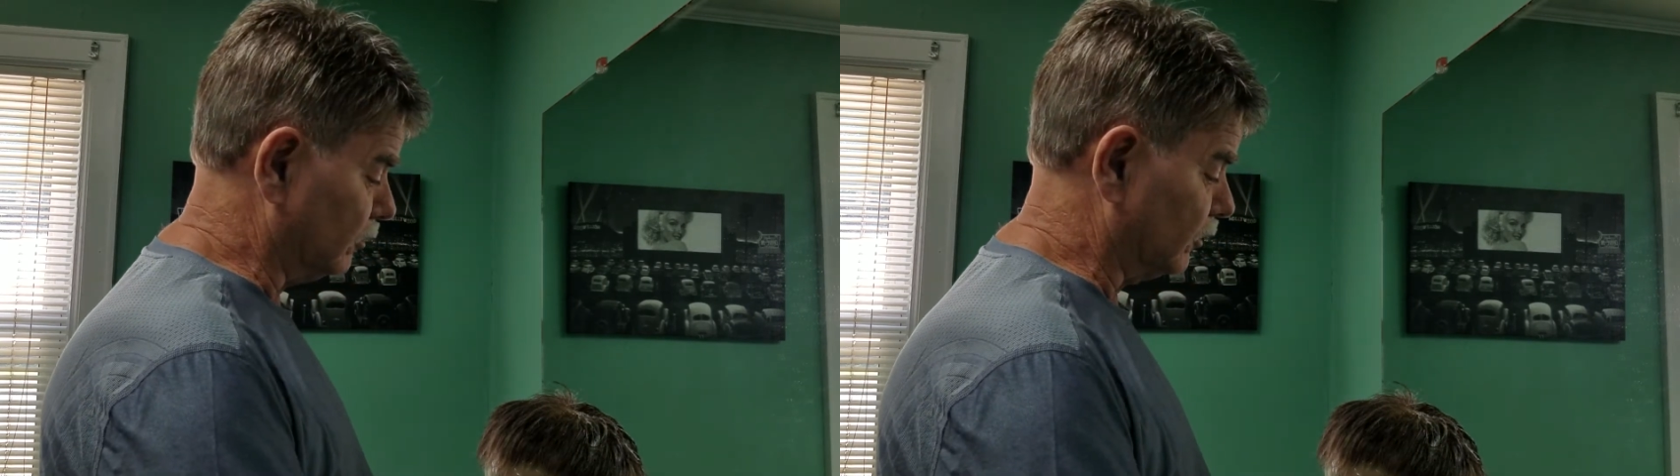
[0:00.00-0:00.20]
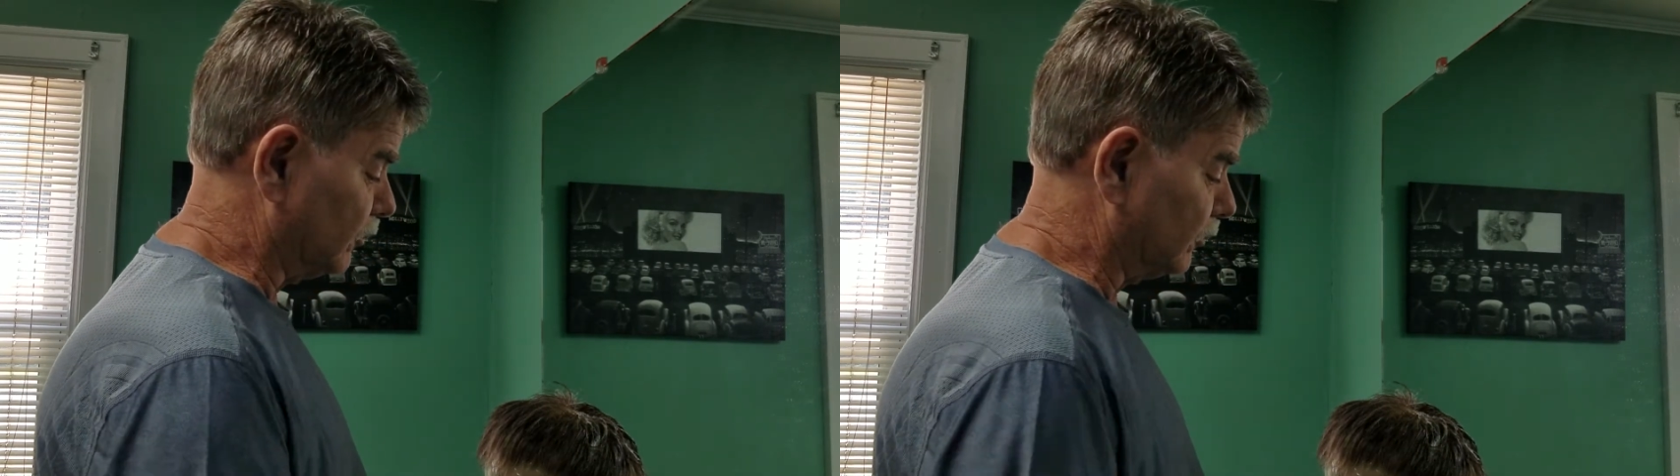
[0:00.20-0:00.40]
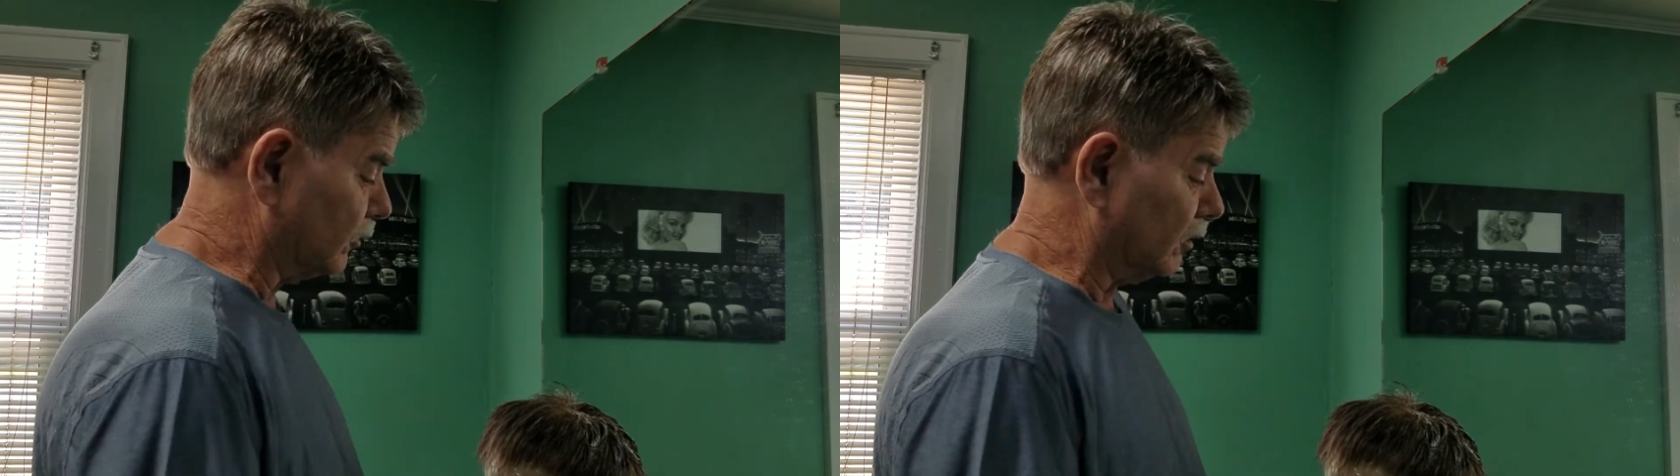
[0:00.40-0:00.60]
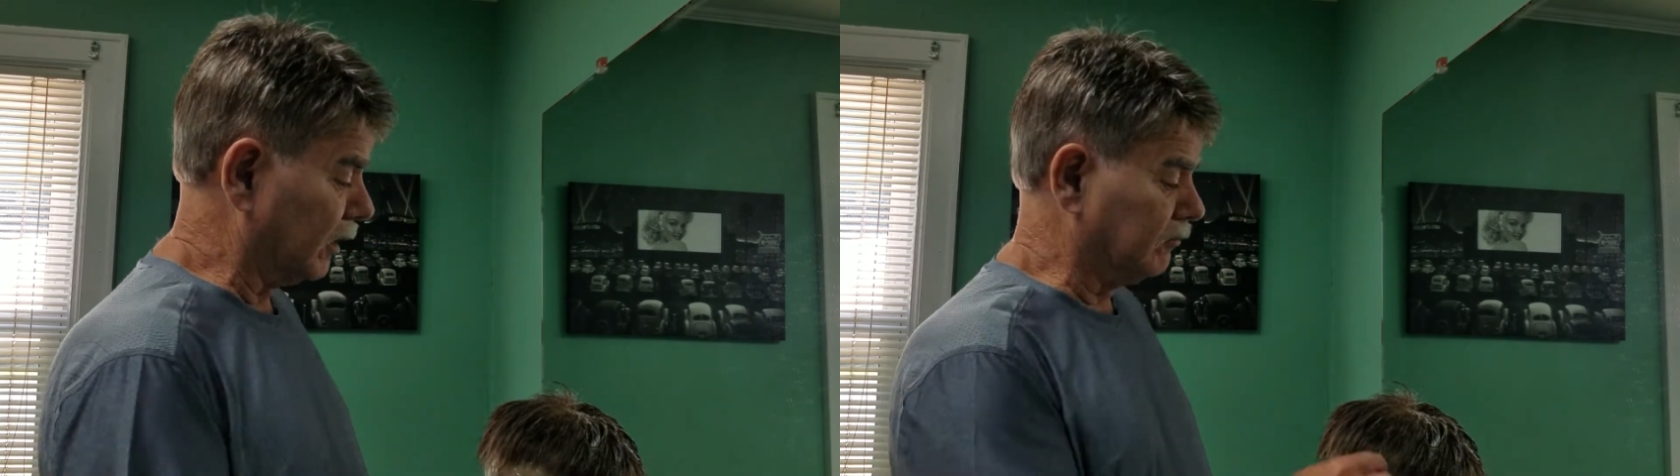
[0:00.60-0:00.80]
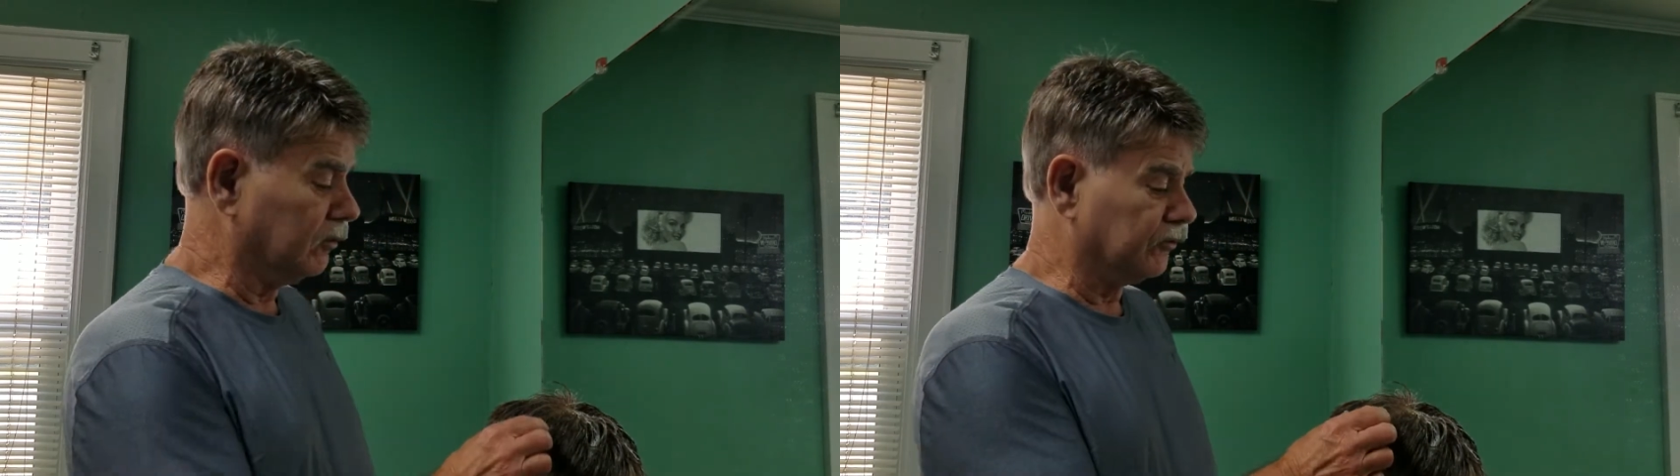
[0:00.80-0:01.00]
this is a
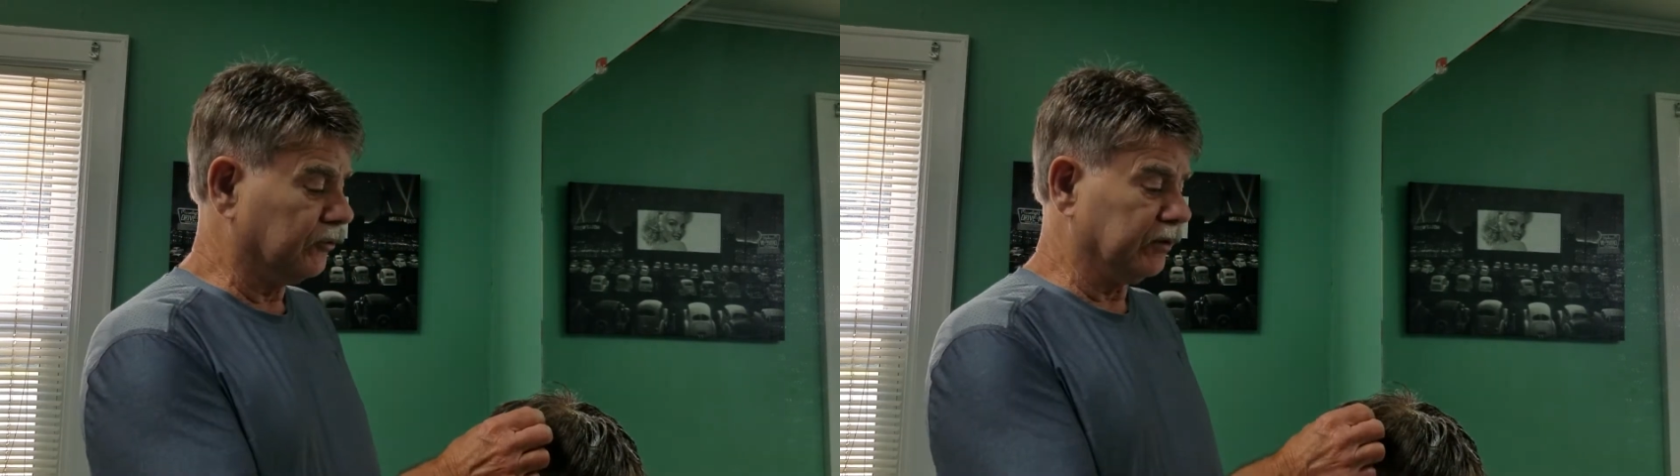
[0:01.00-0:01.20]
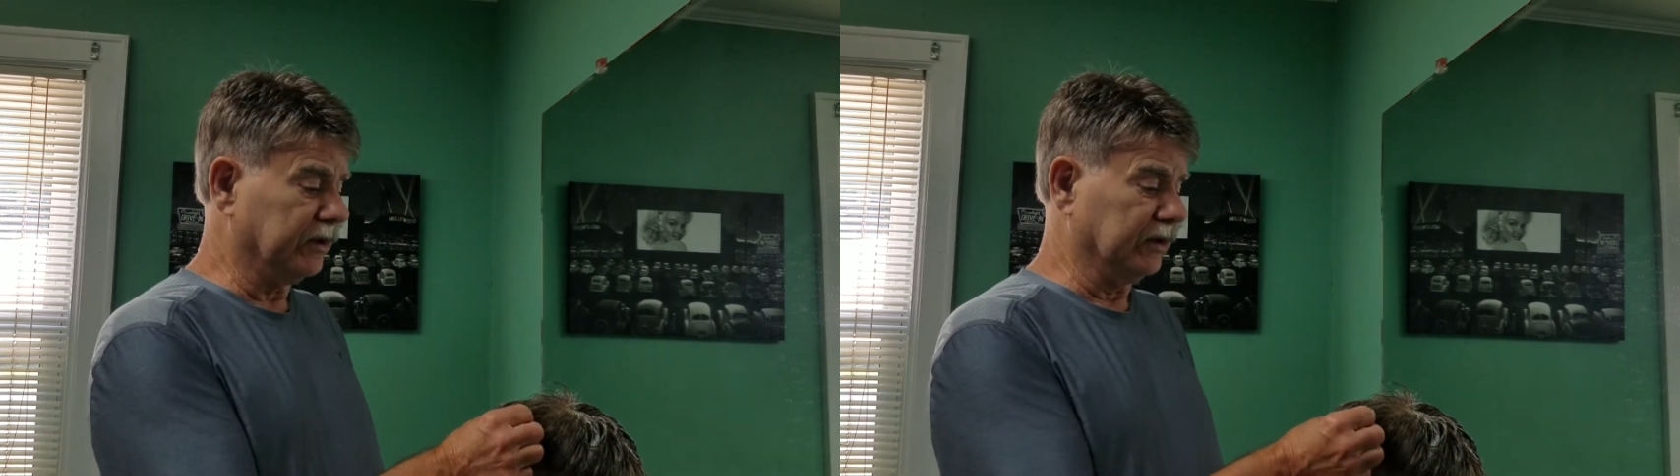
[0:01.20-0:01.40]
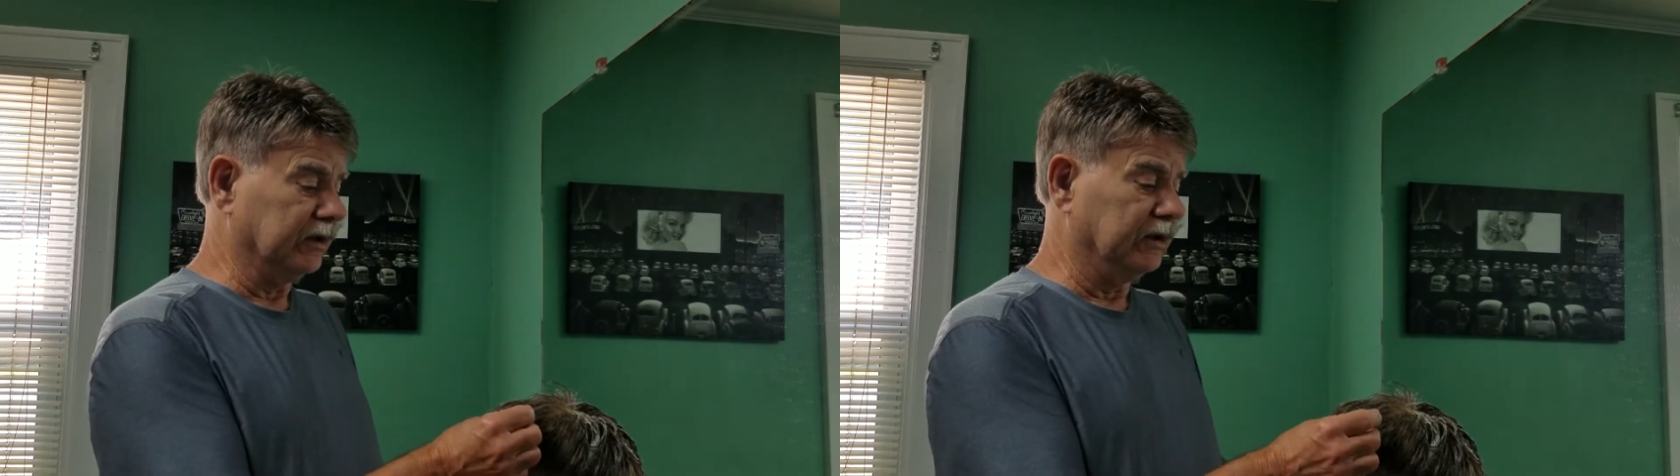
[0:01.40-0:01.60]
level 3